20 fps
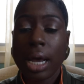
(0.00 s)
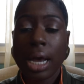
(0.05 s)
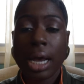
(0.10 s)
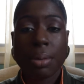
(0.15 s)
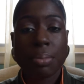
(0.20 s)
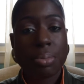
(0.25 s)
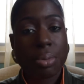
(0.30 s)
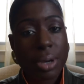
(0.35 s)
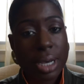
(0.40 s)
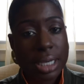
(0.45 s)

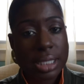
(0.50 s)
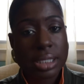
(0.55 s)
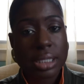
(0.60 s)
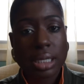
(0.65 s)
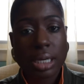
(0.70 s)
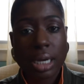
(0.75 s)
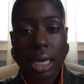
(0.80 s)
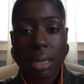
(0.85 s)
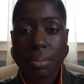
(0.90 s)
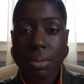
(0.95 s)
in braids the
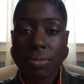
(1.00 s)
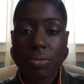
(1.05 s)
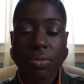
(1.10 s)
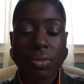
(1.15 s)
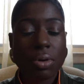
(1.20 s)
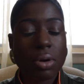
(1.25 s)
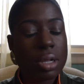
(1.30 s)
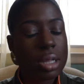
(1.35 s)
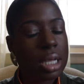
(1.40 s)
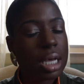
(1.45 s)
night
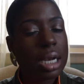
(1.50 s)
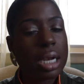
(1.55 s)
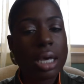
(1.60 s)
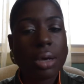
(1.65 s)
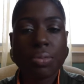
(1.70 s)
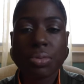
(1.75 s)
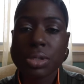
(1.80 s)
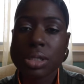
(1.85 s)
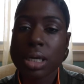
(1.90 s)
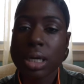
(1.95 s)
before, then
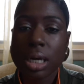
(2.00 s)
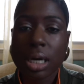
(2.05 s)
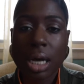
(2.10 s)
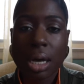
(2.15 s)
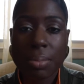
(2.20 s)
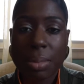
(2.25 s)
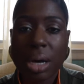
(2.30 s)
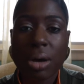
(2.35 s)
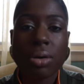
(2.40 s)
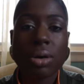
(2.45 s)
it was going to
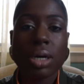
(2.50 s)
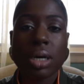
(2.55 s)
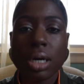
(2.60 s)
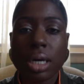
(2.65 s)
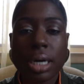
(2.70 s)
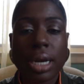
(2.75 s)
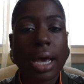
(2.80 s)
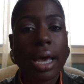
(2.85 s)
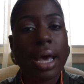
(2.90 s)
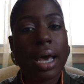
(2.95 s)
come out
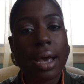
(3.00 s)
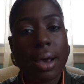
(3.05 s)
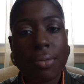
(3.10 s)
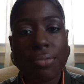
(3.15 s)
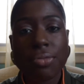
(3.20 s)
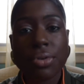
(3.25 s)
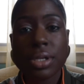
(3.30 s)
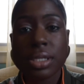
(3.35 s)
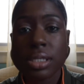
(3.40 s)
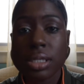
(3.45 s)
good
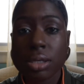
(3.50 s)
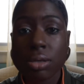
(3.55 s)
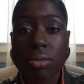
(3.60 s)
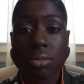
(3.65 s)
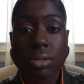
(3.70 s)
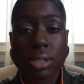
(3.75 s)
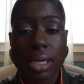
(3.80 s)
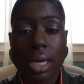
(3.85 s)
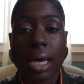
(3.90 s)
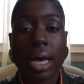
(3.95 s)
every
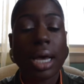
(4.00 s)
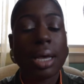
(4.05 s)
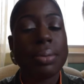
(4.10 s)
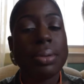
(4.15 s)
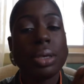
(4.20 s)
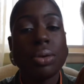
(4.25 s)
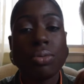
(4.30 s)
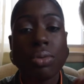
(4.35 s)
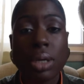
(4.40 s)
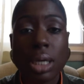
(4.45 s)
single time.
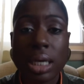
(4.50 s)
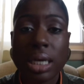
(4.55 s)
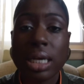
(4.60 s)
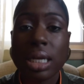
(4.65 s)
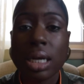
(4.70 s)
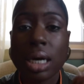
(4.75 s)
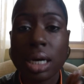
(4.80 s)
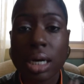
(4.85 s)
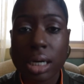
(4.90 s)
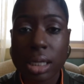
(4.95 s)
You
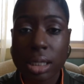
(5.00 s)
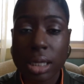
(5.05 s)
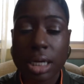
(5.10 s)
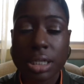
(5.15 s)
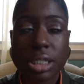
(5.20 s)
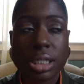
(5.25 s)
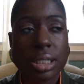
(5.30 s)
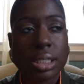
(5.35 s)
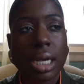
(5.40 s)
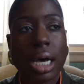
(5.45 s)
need a
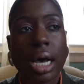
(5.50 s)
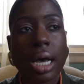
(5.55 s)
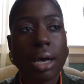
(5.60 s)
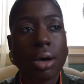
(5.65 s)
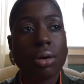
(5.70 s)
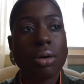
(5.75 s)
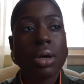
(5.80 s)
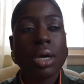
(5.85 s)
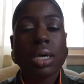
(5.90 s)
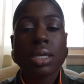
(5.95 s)
clutch
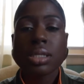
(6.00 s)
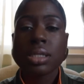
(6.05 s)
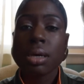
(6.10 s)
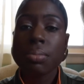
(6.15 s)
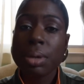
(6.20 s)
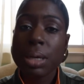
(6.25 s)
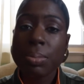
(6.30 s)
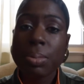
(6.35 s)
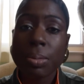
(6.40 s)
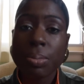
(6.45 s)
style.
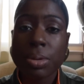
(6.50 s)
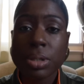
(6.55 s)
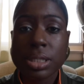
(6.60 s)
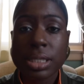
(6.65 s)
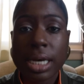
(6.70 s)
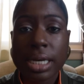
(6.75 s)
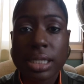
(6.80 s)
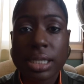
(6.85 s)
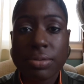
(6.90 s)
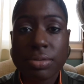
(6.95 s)
Some people
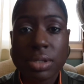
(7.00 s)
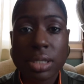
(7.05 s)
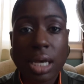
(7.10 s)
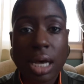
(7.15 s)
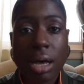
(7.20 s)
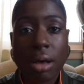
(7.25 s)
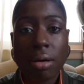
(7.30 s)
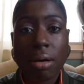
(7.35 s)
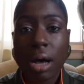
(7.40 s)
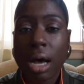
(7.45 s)
protective
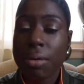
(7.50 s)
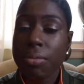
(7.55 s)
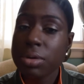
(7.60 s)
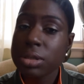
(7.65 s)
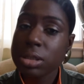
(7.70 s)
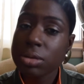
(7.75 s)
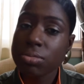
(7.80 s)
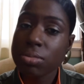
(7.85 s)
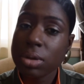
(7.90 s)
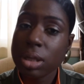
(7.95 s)
style. I
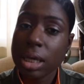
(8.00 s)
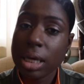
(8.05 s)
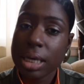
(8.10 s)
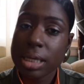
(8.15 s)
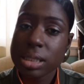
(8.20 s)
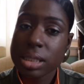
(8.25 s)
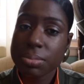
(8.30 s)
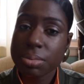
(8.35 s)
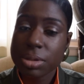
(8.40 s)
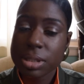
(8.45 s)
wasn't really
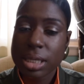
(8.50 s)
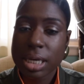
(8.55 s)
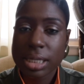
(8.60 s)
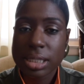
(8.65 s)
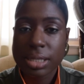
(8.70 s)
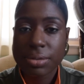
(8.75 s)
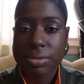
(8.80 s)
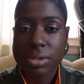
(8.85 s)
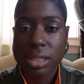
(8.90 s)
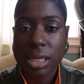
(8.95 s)
into
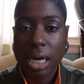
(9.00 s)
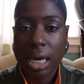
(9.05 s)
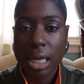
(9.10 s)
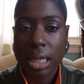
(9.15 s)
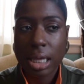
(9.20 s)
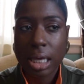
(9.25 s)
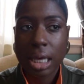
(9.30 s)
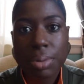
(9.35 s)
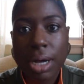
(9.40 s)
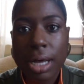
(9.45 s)
protective
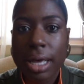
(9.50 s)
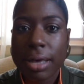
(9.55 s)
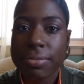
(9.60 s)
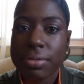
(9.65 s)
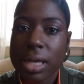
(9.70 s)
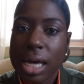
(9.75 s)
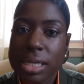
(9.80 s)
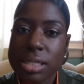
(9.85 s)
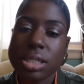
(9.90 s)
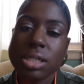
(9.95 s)
styling, but if
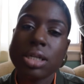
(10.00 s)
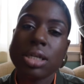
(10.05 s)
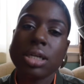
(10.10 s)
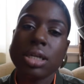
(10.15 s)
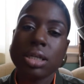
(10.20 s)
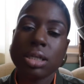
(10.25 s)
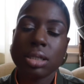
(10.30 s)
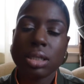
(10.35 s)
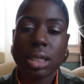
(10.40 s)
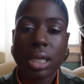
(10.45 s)
that's
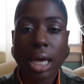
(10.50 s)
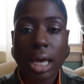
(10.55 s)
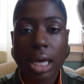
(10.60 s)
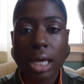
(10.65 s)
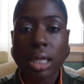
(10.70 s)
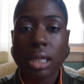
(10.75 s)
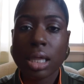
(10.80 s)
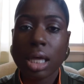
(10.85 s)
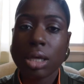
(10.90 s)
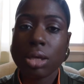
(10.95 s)
your
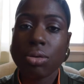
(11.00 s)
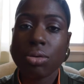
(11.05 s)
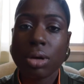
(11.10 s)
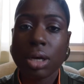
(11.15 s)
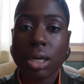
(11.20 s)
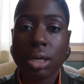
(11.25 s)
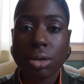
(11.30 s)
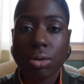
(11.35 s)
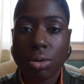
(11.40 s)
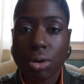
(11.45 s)
thing, then you
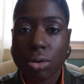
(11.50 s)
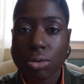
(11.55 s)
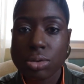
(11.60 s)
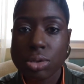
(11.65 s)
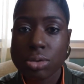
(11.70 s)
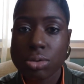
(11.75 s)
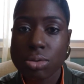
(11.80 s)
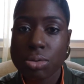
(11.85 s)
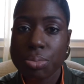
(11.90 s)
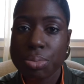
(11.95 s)
can, you know,
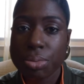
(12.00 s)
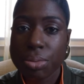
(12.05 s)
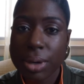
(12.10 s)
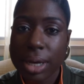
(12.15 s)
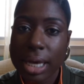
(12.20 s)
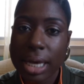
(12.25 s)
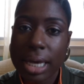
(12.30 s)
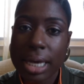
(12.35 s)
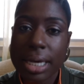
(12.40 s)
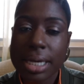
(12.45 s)
do
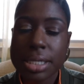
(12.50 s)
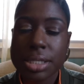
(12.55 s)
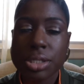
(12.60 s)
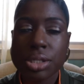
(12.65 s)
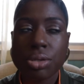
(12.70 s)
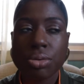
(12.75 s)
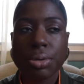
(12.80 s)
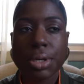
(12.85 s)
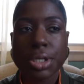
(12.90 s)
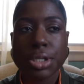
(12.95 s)
braids,
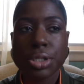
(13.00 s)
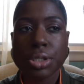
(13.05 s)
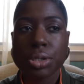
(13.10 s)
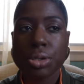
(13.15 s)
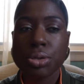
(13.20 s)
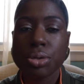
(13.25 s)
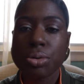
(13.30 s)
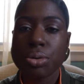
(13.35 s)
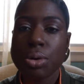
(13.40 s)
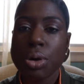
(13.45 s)
you can
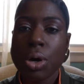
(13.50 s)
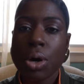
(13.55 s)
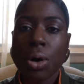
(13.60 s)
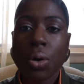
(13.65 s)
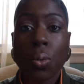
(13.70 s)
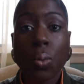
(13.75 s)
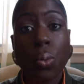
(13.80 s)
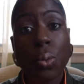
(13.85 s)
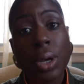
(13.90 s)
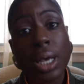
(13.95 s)
do
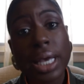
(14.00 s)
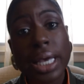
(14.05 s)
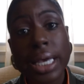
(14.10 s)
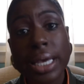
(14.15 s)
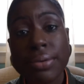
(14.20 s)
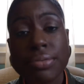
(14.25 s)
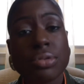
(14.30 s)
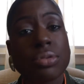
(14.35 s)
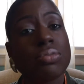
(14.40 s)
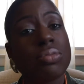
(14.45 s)

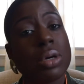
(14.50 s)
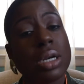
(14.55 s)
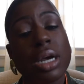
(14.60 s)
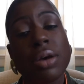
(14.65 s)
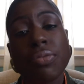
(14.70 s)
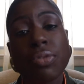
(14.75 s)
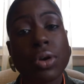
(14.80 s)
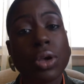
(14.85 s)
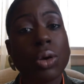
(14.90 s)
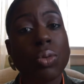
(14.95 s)
weaves,
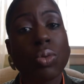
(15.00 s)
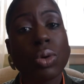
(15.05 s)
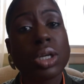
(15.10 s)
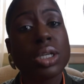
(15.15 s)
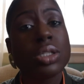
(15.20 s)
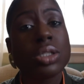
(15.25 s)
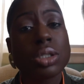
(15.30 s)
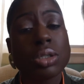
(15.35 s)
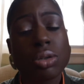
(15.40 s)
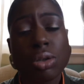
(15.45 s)
whatever you want
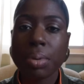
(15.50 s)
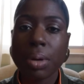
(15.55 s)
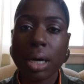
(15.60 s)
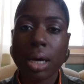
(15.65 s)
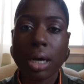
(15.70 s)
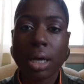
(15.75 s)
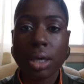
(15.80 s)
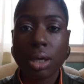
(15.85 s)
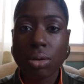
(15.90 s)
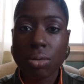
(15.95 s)
to do.
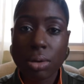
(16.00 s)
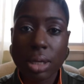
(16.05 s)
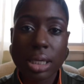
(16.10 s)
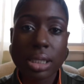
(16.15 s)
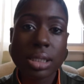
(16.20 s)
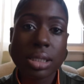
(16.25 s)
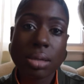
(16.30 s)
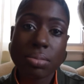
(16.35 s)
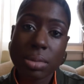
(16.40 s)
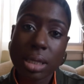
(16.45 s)
But you
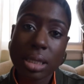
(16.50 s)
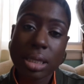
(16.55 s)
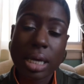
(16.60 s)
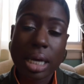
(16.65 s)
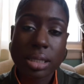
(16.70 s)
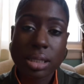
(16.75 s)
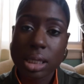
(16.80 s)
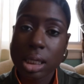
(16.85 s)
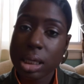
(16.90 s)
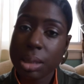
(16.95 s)
need something
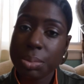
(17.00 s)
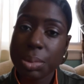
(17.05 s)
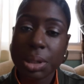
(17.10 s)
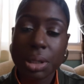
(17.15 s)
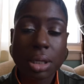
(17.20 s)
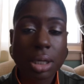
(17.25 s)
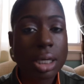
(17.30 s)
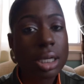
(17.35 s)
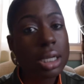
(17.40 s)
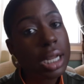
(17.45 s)
that's going to be
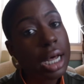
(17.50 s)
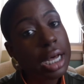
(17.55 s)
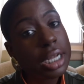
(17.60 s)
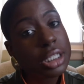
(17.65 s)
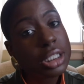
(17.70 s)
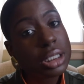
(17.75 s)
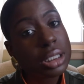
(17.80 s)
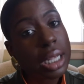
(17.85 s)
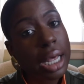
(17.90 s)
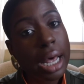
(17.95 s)
your
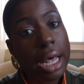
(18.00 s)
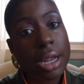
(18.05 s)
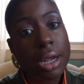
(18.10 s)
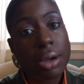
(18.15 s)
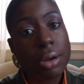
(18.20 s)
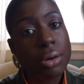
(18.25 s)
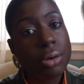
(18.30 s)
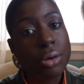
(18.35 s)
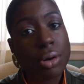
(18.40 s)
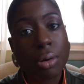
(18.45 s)
clutch, that
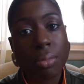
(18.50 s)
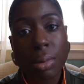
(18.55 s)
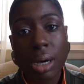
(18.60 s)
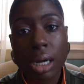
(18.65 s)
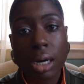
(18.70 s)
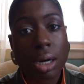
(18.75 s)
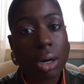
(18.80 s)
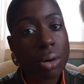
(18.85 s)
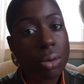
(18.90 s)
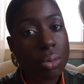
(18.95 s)
no
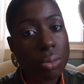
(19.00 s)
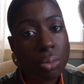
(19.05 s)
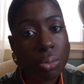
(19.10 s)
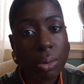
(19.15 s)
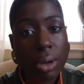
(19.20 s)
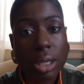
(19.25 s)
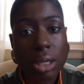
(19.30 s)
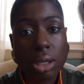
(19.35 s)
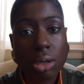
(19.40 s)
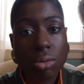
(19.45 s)
matter
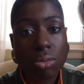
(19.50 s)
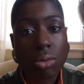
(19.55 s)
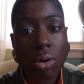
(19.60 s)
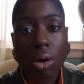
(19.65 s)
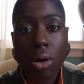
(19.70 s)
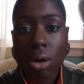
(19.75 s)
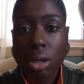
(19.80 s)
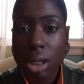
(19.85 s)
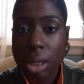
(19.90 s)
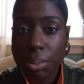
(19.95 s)
when you
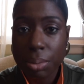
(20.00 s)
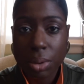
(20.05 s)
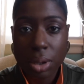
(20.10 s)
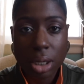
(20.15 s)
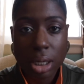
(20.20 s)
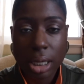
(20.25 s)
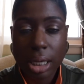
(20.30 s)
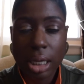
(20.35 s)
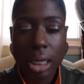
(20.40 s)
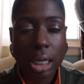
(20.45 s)
call up
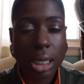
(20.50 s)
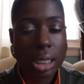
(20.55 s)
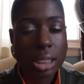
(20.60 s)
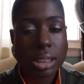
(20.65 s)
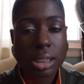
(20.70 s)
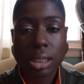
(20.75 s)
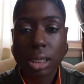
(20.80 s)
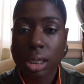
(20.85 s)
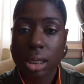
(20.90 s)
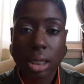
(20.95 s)
on it,
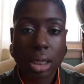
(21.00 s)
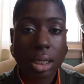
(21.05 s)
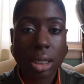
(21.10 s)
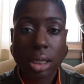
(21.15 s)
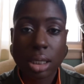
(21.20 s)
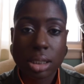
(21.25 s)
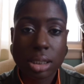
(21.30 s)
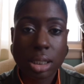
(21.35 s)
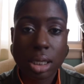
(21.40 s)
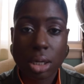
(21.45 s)
it's
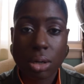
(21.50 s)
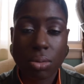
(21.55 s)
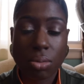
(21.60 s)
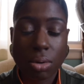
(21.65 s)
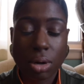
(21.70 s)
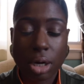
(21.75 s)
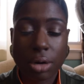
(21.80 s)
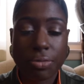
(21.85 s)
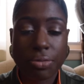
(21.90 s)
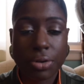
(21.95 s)
gonna
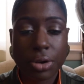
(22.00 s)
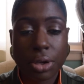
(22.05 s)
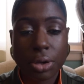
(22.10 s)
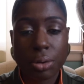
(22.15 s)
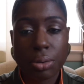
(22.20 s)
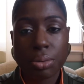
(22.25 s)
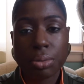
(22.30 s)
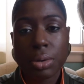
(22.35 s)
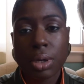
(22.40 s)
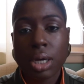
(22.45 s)
work for
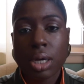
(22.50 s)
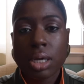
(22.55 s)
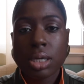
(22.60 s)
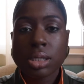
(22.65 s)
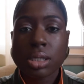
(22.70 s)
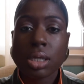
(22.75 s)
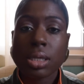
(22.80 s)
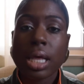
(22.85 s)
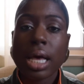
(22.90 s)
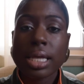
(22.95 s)
you.
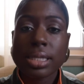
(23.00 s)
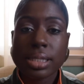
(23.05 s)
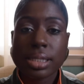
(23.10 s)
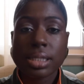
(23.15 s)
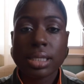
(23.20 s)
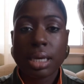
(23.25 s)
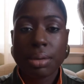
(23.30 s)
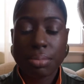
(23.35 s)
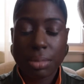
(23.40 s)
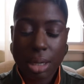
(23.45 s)
So that's
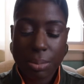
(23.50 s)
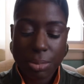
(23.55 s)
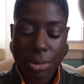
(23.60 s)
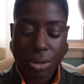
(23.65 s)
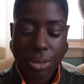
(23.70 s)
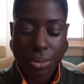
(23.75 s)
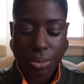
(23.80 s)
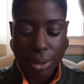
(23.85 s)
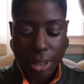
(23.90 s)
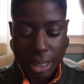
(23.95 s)
tip number
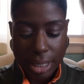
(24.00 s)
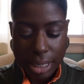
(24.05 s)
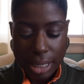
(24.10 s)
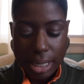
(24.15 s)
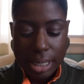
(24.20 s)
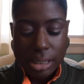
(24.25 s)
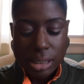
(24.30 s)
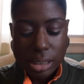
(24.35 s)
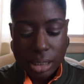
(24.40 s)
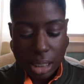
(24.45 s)
3.
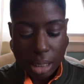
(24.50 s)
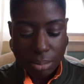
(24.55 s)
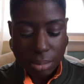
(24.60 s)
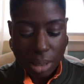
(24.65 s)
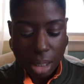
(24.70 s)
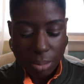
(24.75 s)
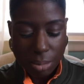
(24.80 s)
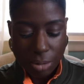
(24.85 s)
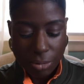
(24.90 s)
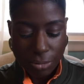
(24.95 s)
Tip
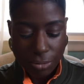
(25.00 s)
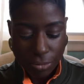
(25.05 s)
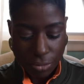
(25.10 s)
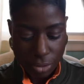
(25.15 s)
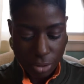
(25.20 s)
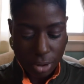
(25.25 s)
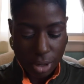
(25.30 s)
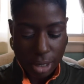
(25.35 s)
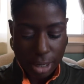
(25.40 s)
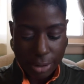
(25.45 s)
number
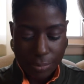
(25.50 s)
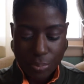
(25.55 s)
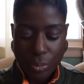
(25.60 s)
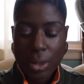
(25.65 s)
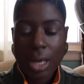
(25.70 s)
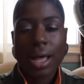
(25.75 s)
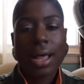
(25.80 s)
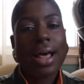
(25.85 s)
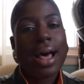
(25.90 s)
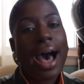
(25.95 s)
4,
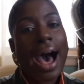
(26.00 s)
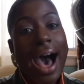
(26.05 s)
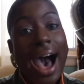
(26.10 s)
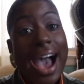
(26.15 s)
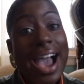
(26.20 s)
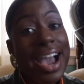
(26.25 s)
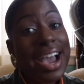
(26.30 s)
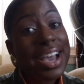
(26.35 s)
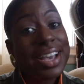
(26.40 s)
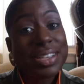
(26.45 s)

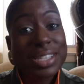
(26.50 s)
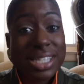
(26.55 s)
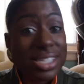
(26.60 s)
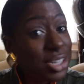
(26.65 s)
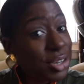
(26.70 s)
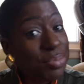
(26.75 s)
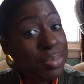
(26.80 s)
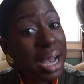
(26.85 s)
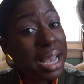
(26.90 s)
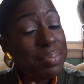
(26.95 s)

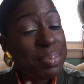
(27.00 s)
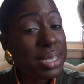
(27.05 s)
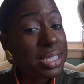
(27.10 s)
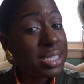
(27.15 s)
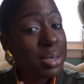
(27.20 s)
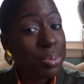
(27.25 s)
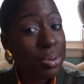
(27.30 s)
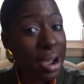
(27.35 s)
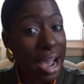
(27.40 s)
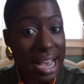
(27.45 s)
you might be
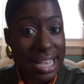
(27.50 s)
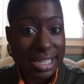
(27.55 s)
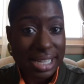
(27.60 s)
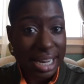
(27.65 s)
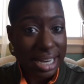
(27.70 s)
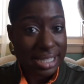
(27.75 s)
surprised that